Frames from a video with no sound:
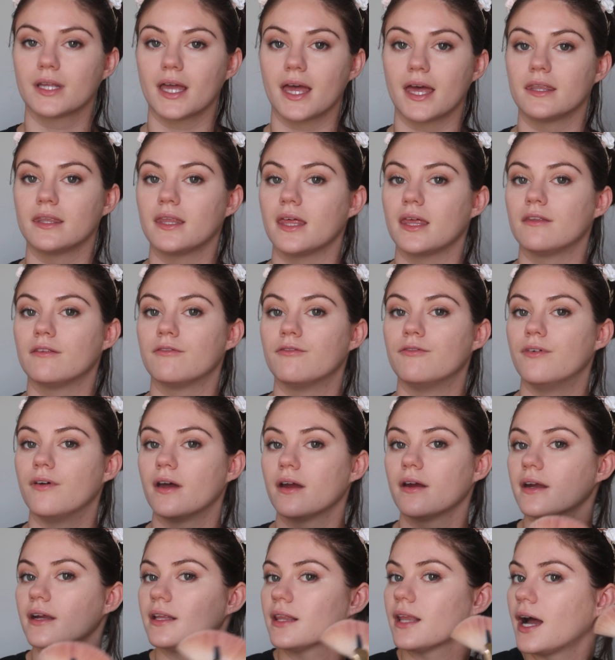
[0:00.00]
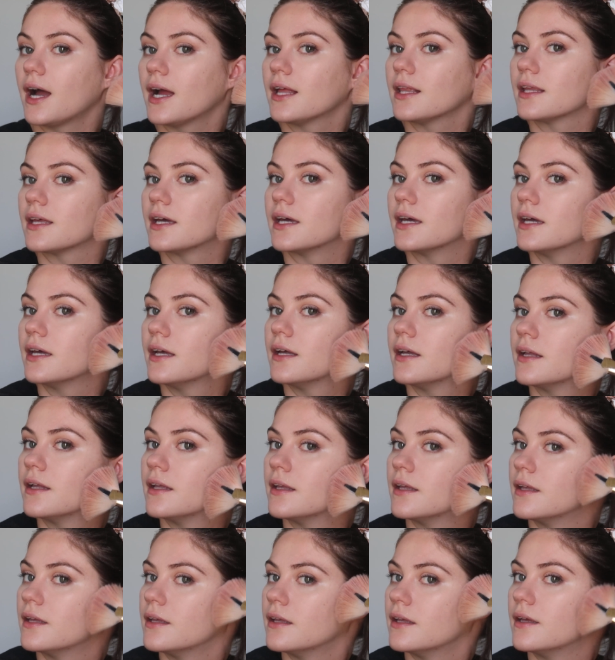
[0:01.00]
and then very lightly
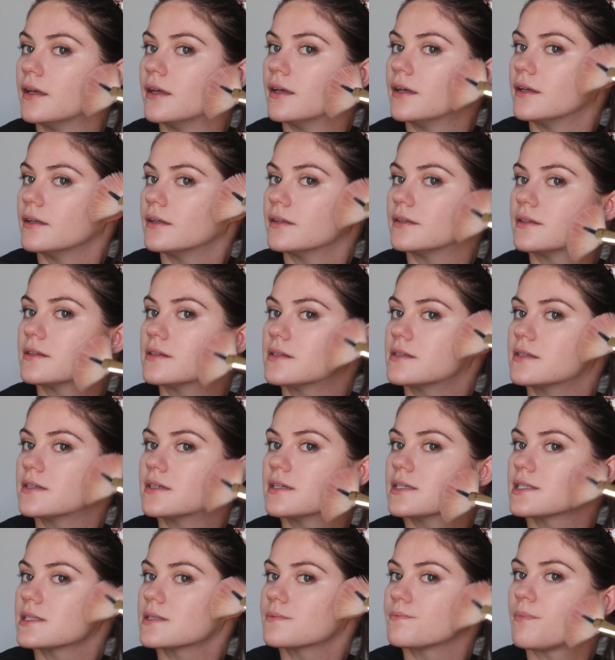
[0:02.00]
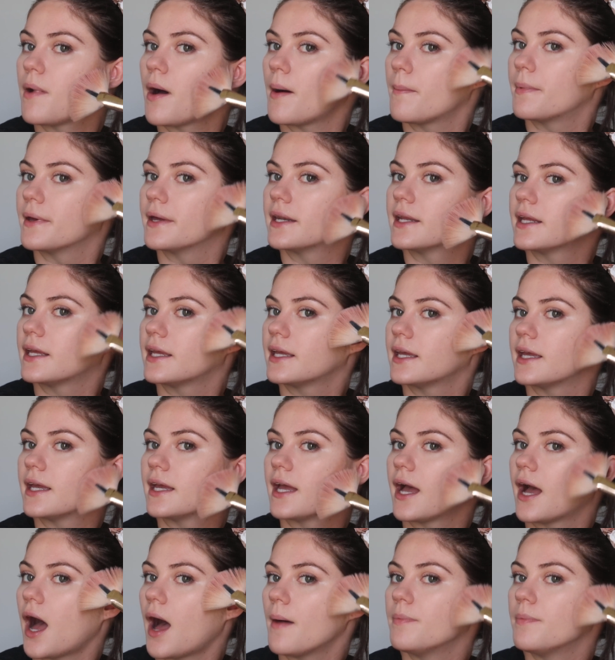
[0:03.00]
just pop it here.